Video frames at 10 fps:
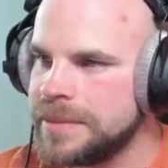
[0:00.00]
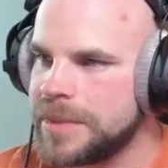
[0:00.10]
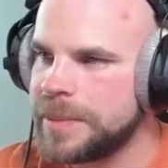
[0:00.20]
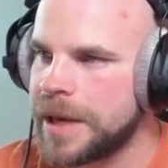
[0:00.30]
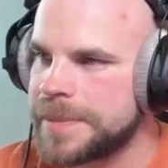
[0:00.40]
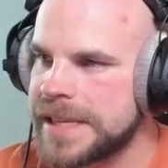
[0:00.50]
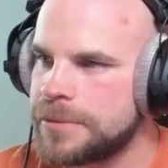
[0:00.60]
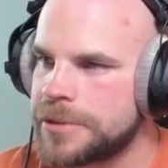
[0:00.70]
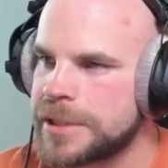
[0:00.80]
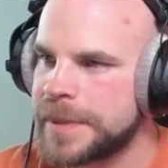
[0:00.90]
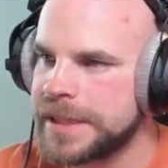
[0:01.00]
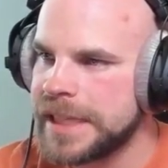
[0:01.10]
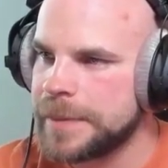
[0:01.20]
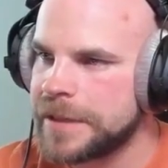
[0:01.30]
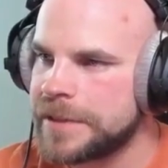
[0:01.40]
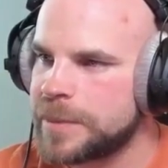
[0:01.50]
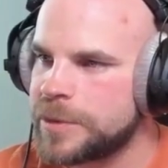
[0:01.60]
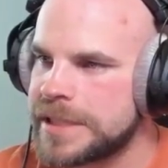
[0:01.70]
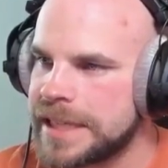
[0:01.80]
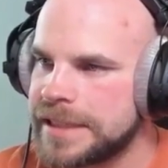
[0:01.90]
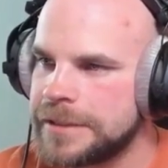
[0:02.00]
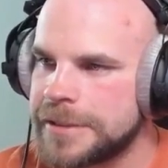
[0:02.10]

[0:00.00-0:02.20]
But he pops that Warden's ability, keeping everything protected.